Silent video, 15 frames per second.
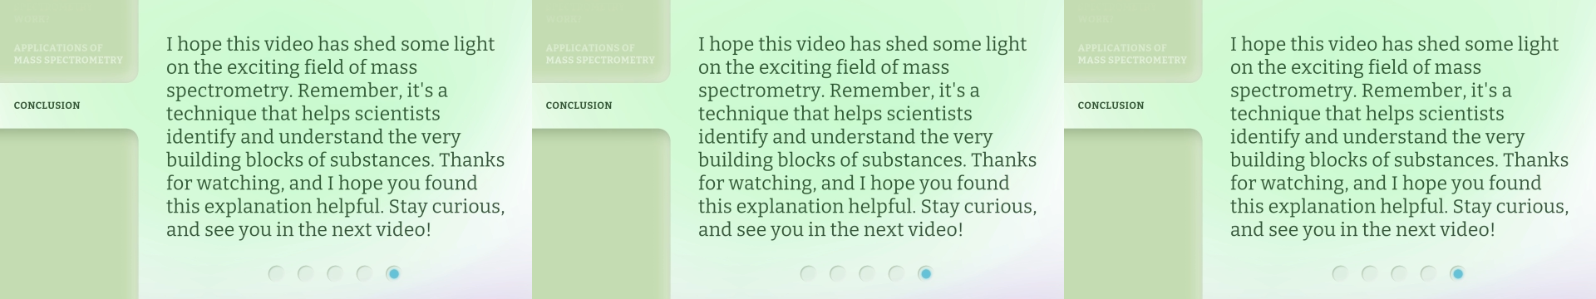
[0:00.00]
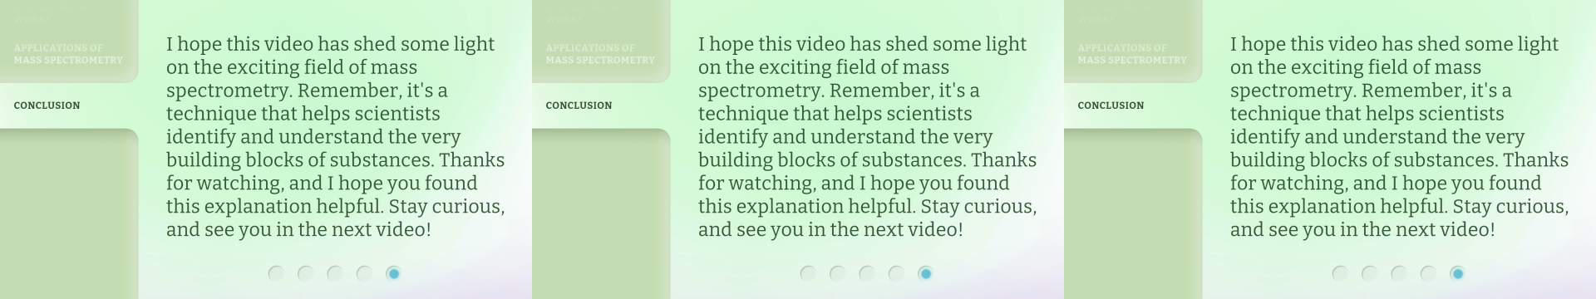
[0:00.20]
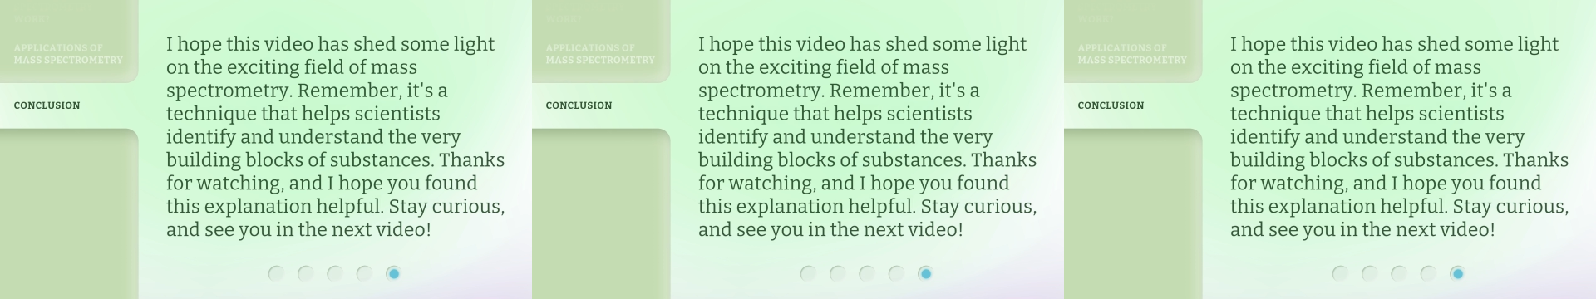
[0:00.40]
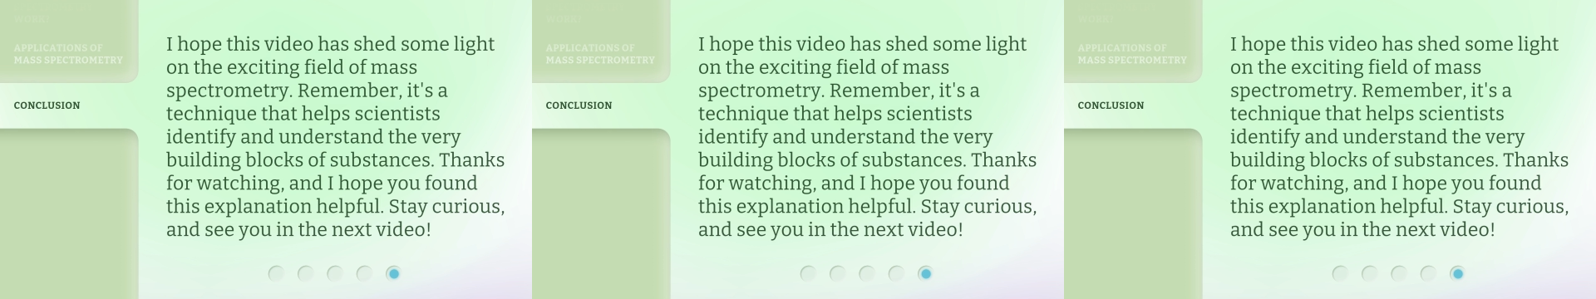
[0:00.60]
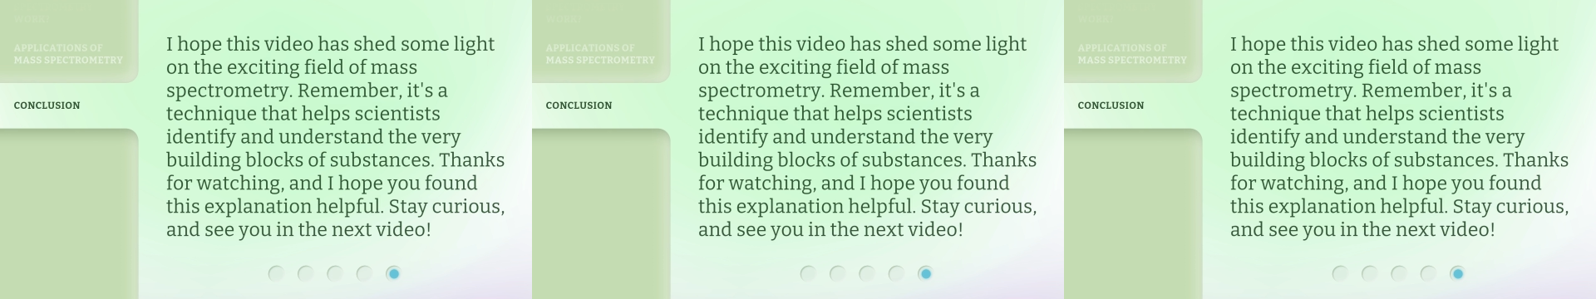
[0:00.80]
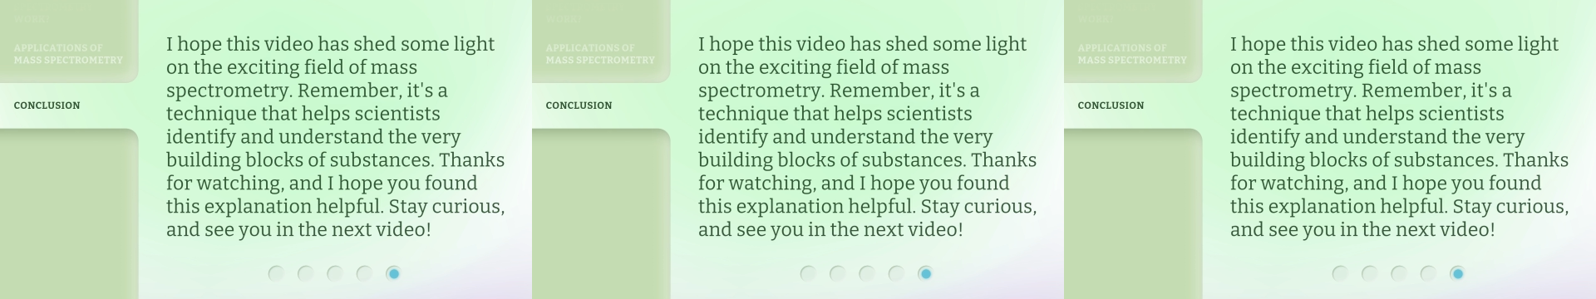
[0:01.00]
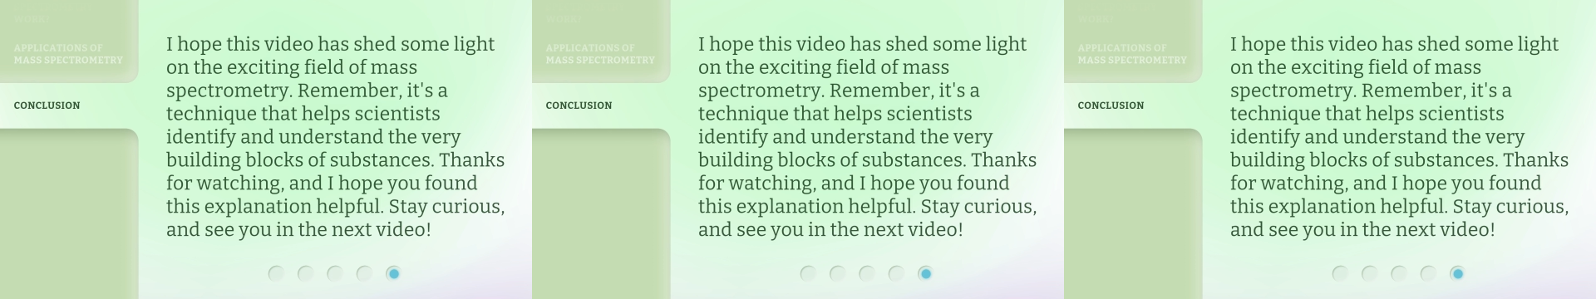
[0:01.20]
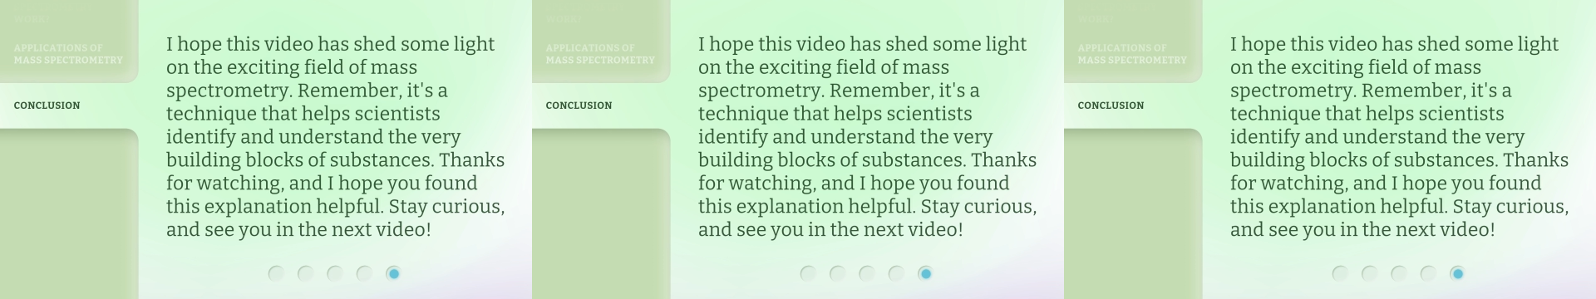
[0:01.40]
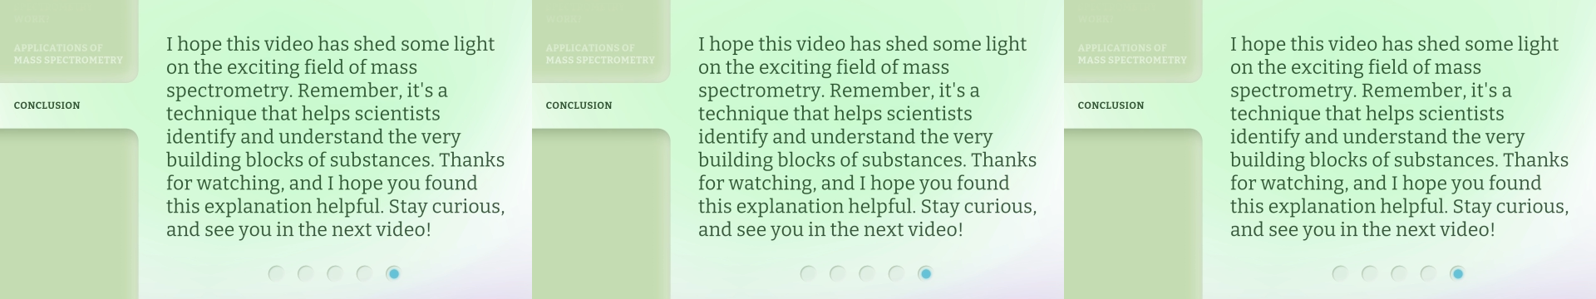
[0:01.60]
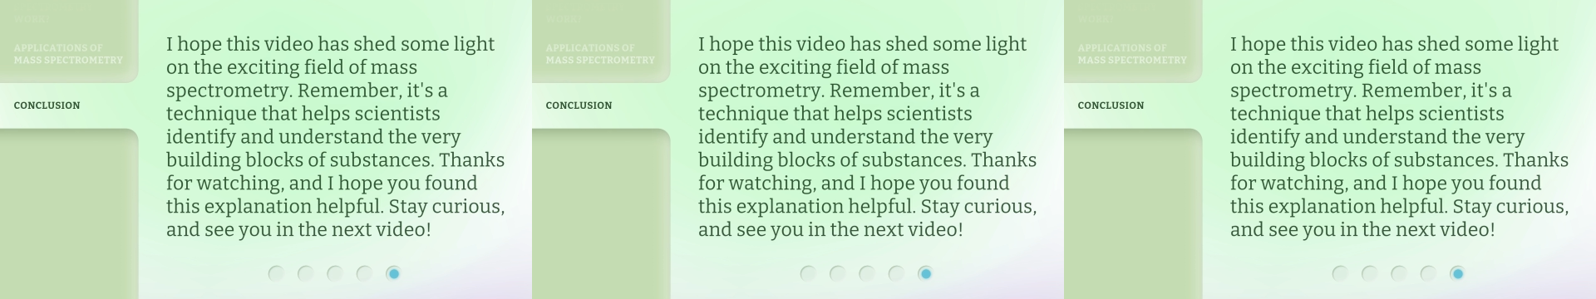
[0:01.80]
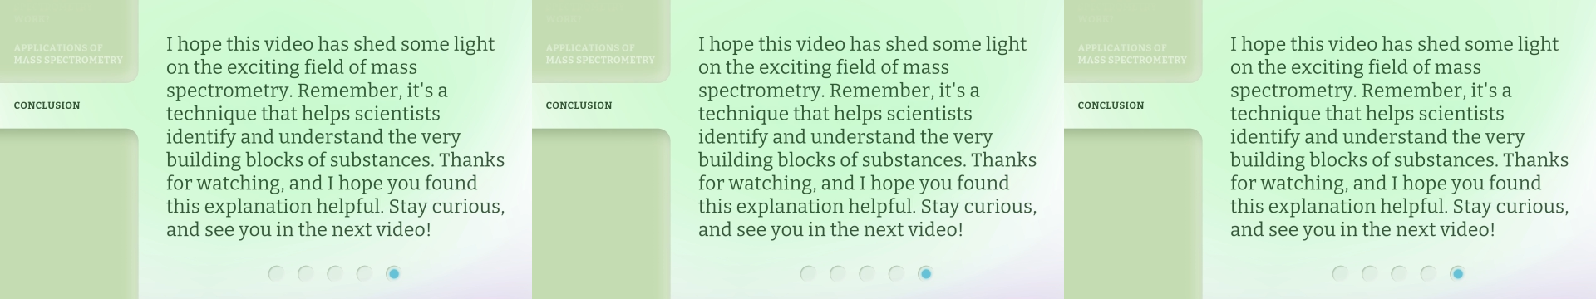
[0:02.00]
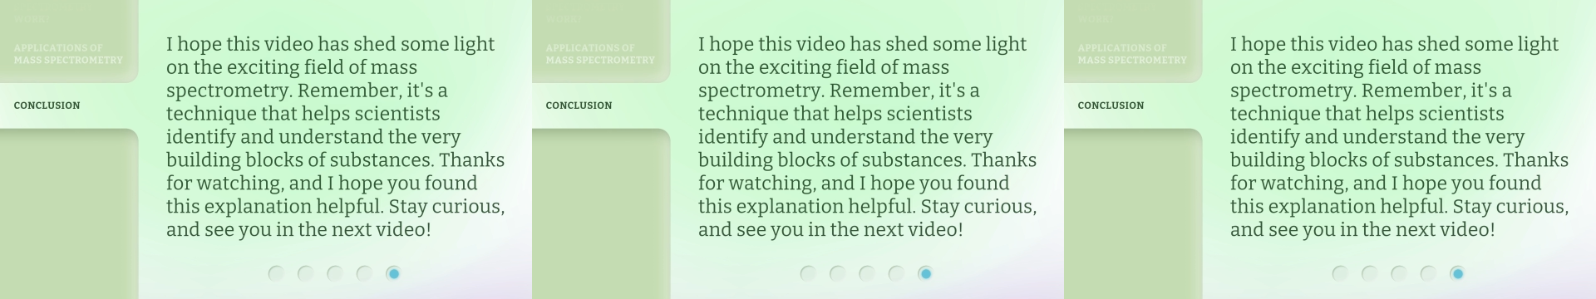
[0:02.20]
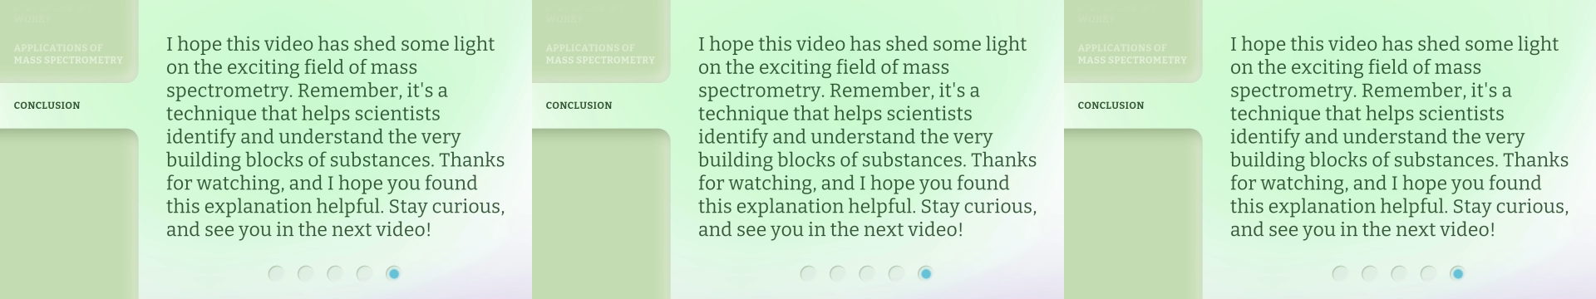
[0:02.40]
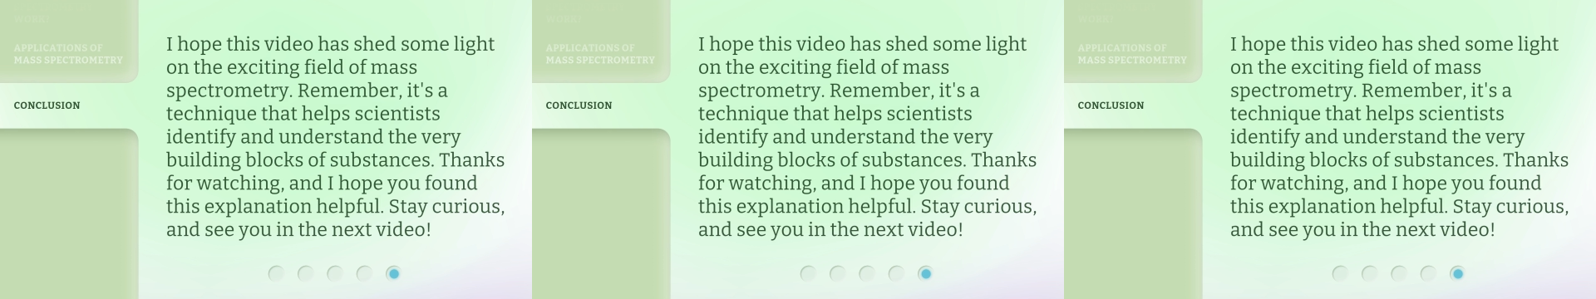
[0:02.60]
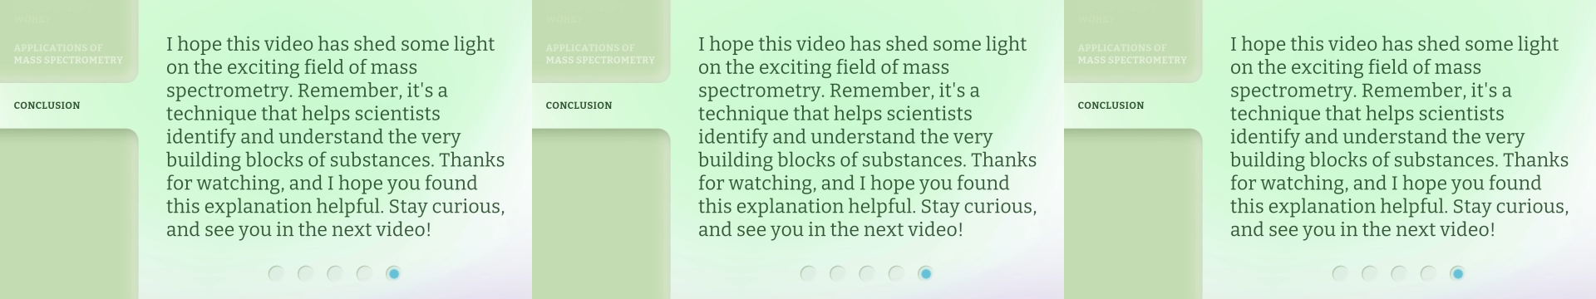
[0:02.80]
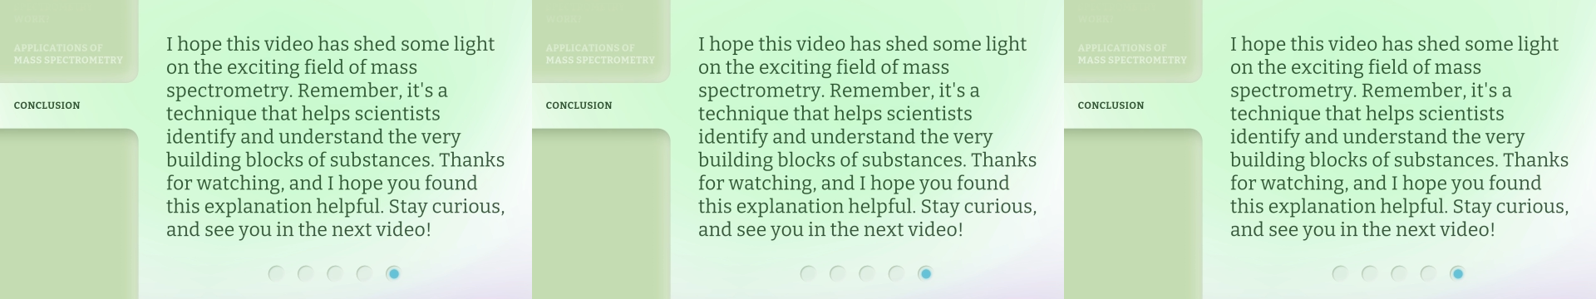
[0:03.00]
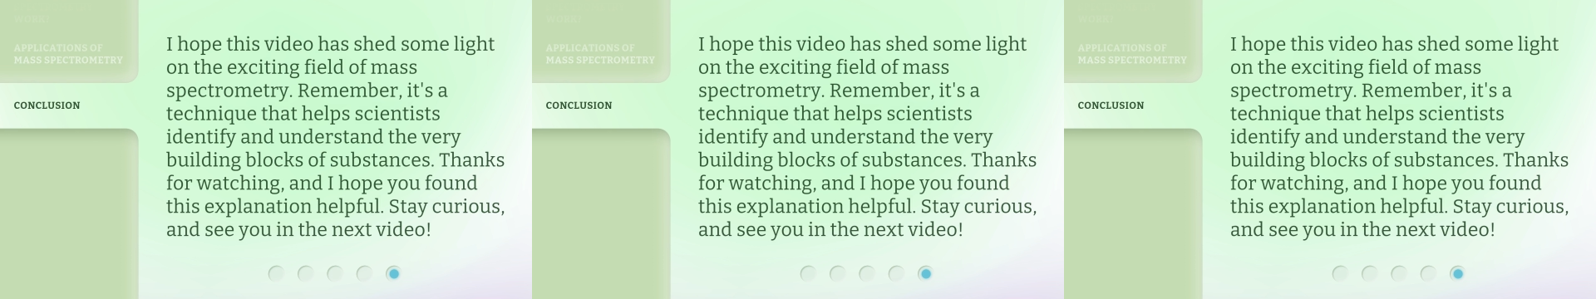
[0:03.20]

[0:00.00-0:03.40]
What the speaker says: (no speaker visible)